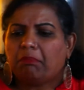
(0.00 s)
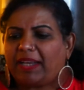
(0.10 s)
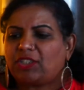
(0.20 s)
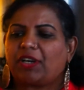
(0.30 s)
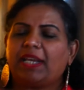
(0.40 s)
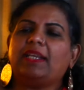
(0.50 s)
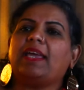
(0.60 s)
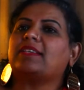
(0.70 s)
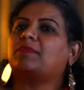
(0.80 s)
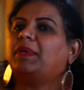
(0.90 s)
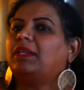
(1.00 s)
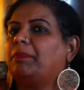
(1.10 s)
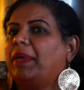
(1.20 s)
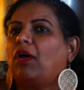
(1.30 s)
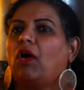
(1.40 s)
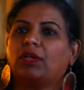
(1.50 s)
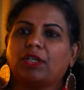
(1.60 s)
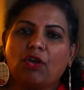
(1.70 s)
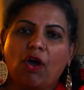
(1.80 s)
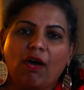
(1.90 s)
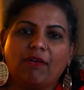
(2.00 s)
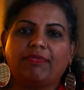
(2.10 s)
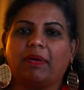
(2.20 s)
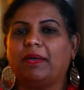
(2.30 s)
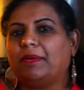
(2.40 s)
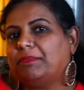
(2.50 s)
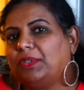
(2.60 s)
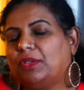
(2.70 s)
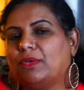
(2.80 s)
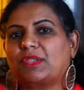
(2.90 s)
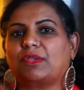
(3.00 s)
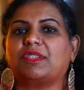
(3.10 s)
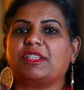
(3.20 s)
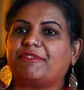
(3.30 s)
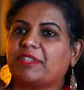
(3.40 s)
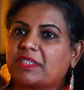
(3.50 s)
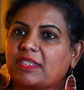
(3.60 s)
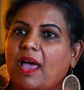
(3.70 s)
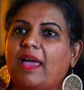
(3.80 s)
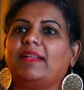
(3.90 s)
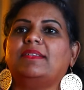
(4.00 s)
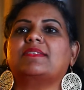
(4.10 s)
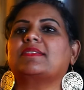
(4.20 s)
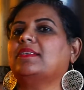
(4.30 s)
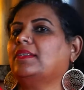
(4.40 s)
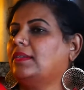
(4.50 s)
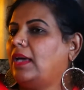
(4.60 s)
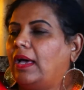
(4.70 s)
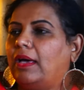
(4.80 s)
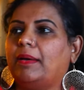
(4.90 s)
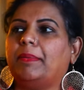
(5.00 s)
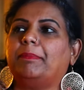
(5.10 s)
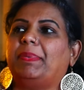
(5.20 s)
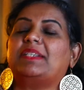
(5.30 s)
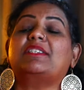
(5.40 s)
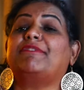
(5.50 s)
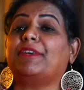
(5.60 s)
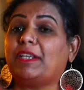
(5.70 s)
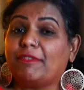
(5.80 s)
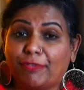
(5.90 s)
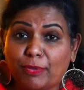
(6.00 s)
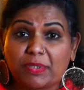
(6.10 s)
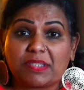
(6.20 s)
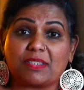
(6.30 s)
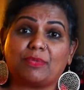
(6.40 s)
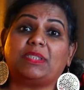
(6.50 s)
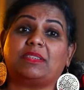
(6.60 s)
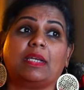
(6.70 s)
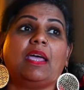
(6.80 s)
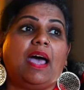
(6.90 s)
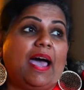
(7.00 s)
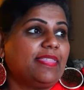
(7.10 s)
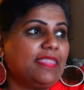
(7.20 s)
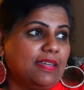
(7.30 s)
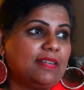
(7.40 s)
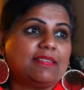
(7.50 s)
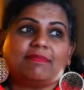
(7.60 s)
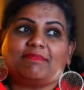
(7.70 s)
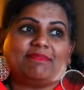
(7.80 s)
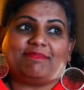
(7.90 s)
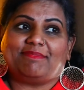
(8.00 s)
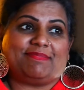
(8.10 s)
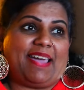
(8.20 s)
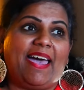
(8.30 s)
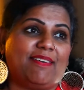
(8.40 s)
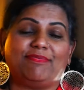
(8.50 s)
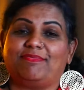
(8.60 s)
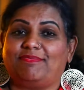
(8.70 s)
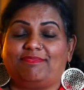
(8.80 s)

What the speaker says: my training has been a bit on and off, sort of different styles, but different influences, which I think have